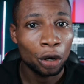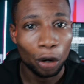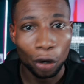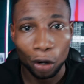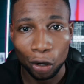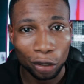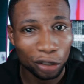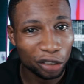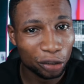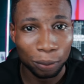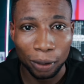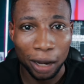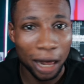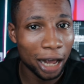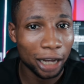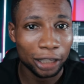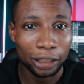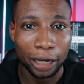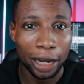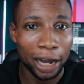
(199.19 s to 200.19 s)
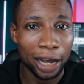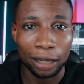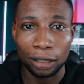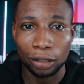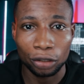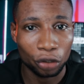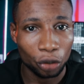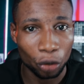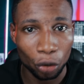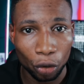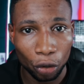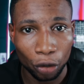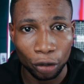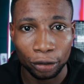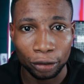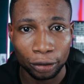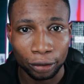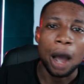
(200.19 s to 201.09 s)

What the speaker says: Unsplash, and so on.